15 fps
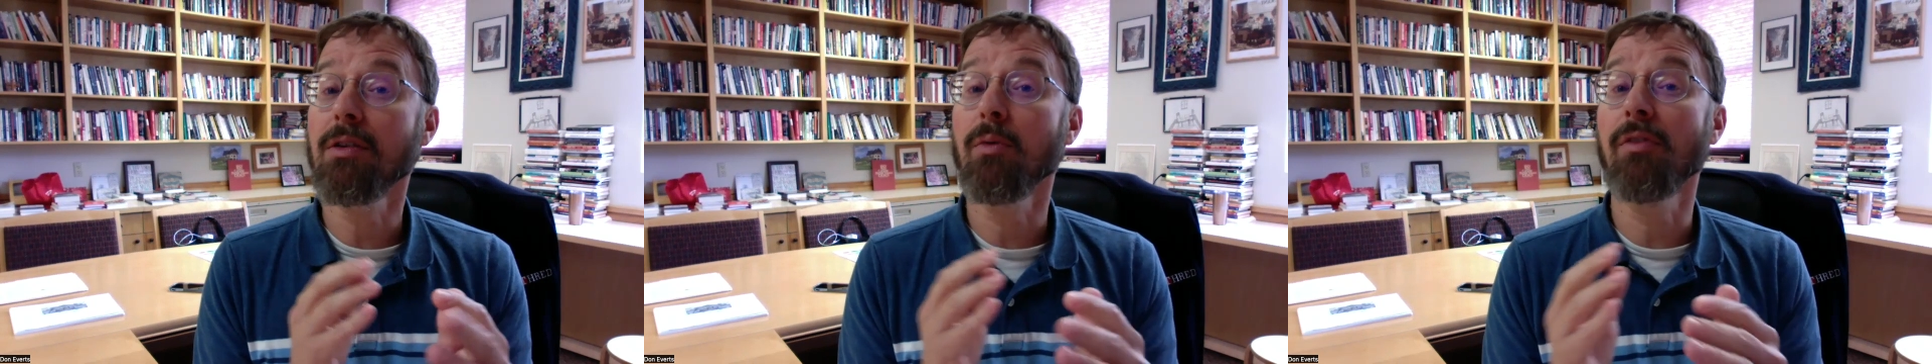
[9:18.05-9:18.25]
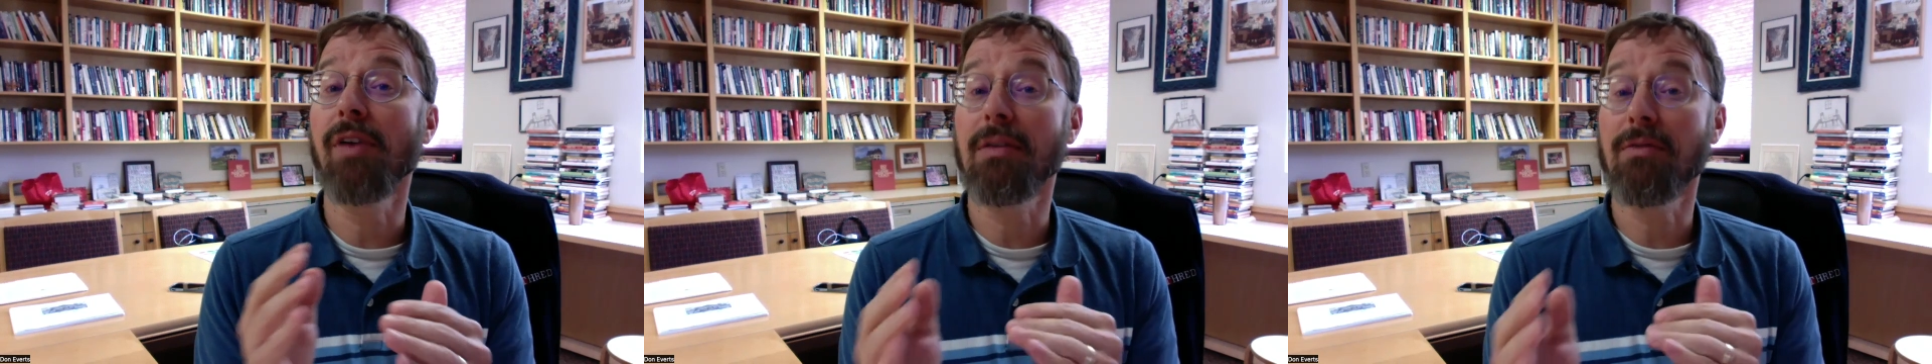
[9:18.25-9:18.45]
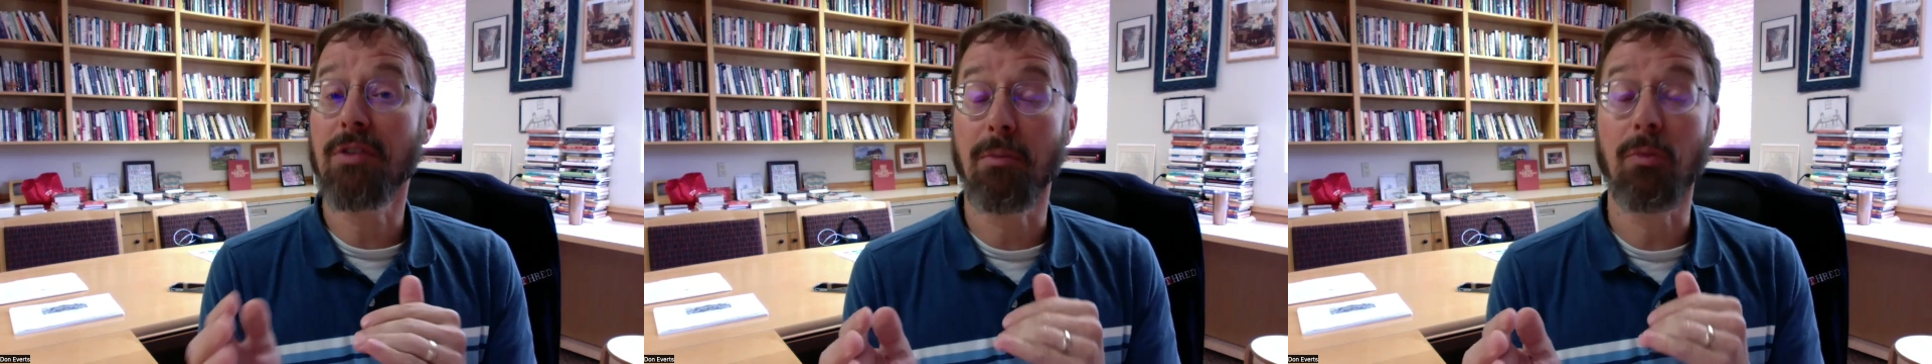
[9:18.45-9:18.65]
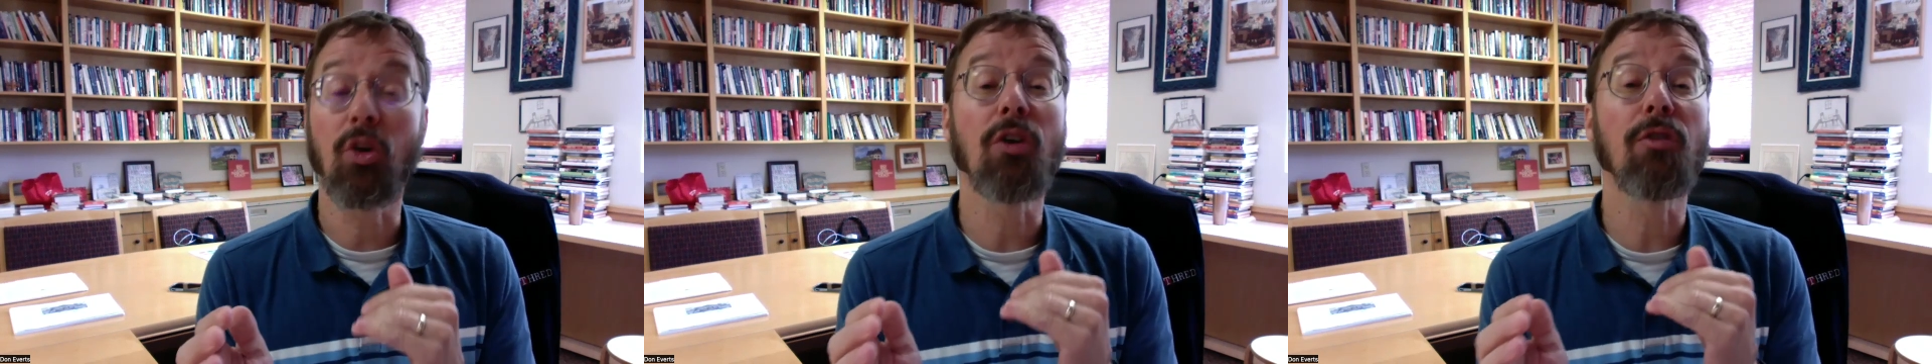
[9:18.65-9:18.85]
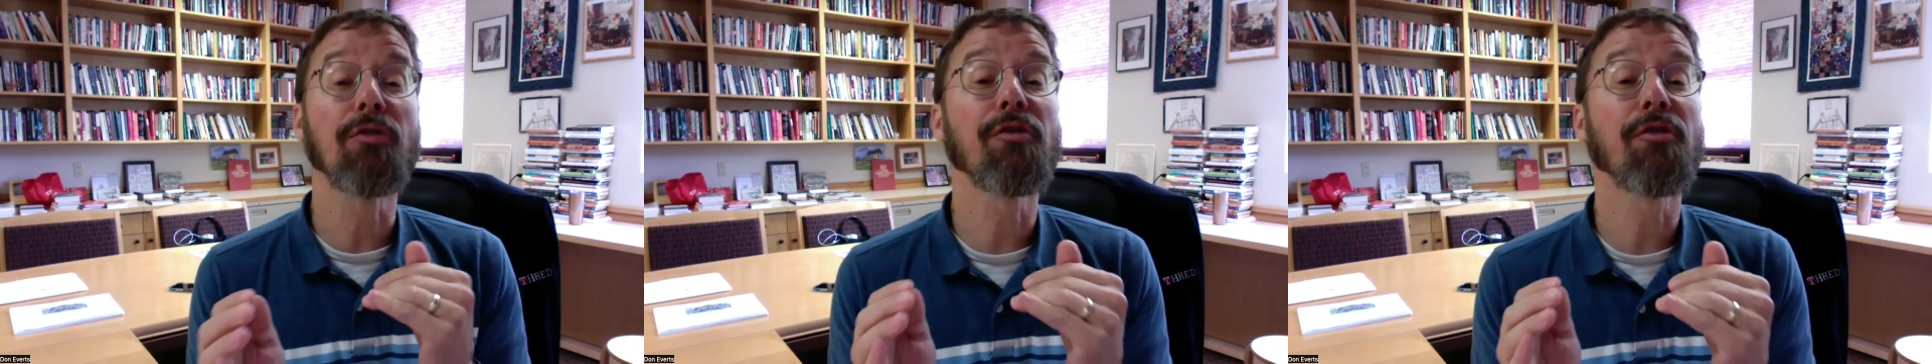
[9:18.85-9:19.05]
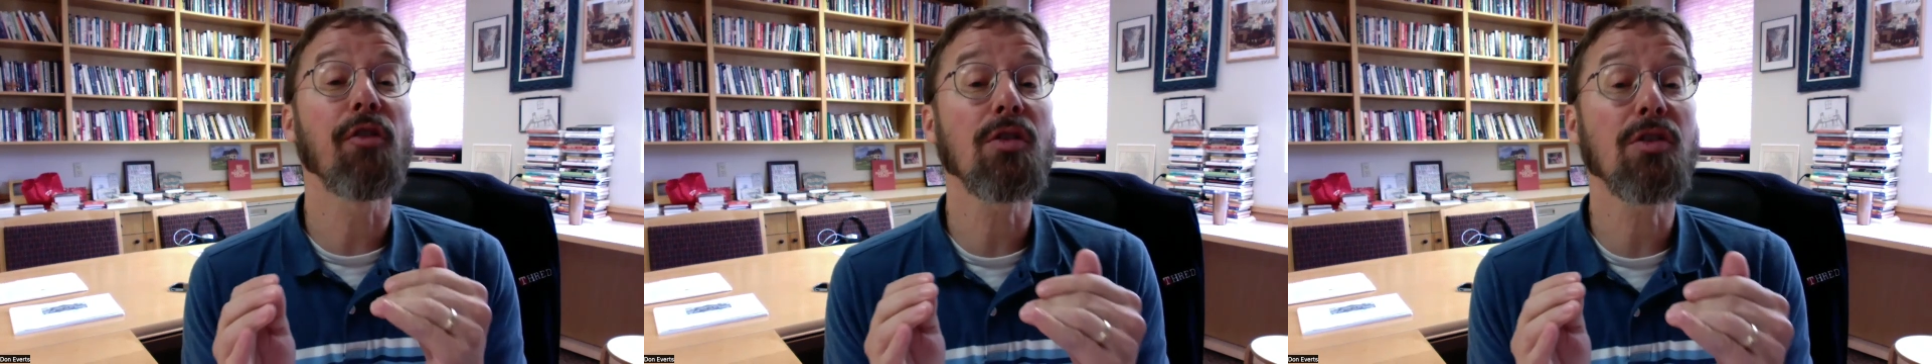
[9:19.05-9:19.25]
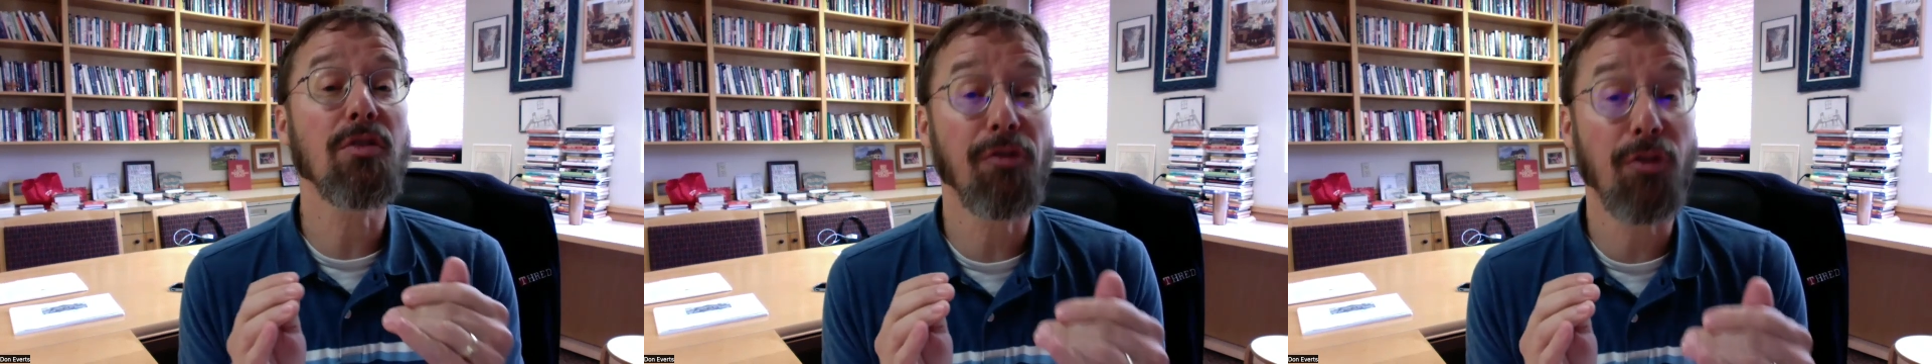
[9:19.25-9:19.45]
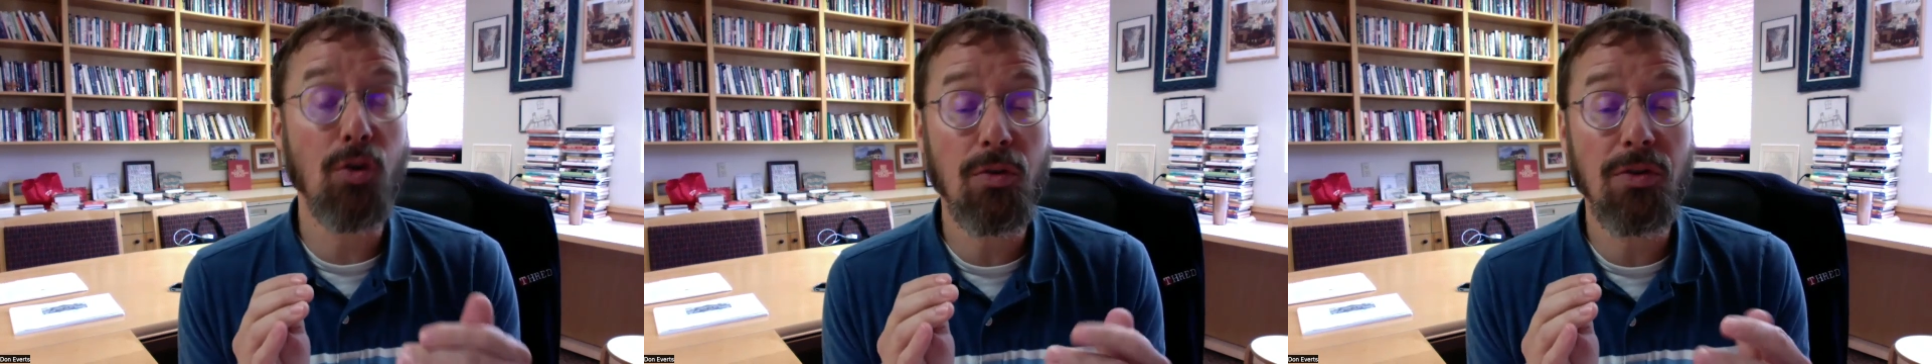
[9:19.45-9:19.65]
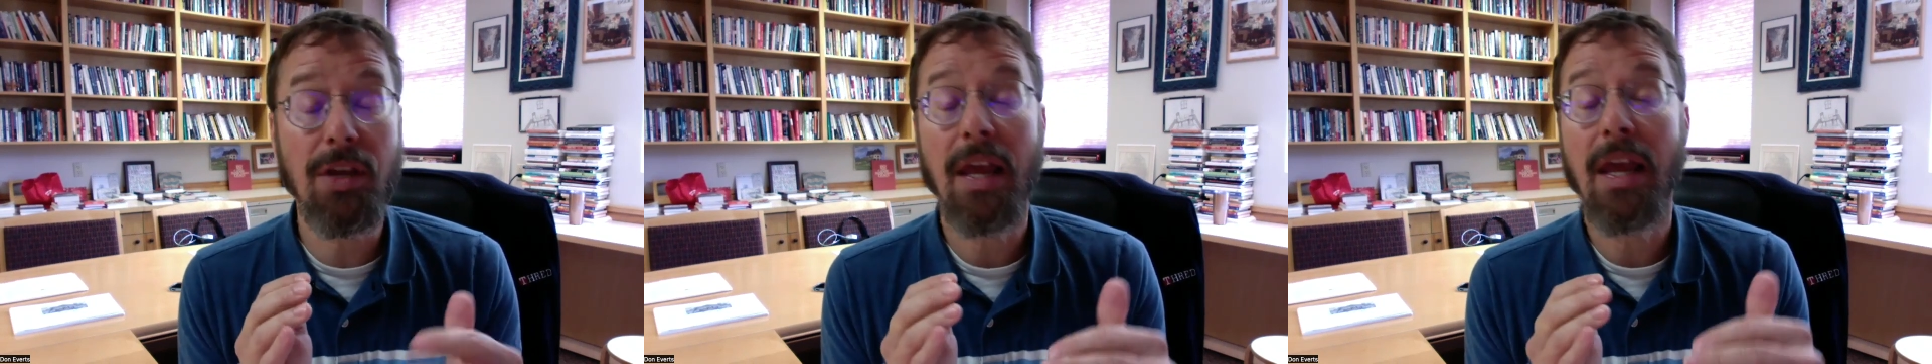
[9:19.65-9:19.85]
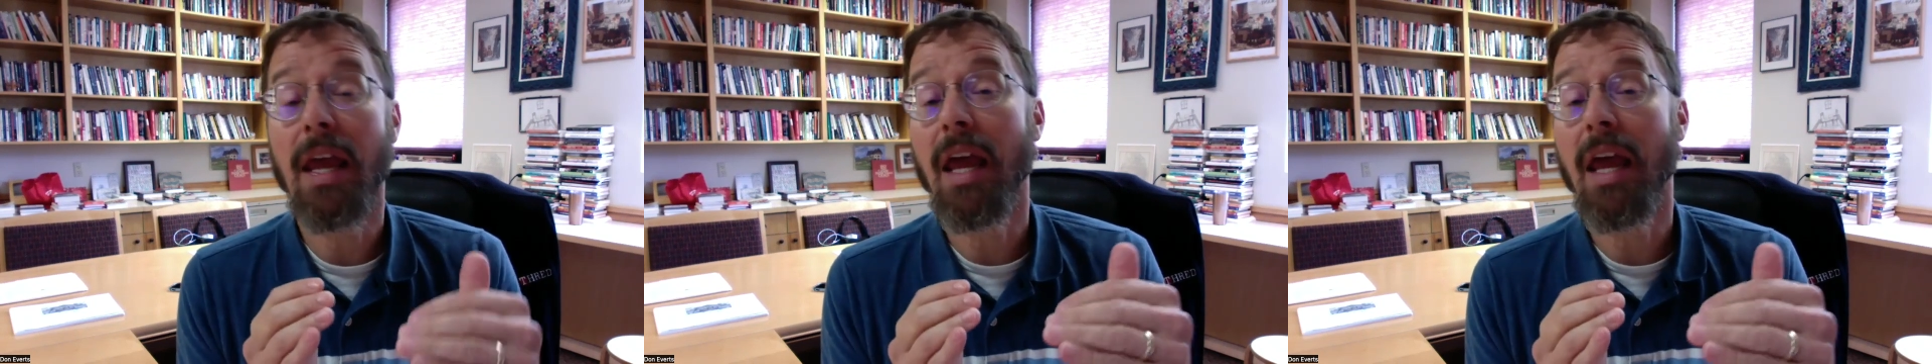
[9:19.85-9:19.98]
so we've had some good first fruits,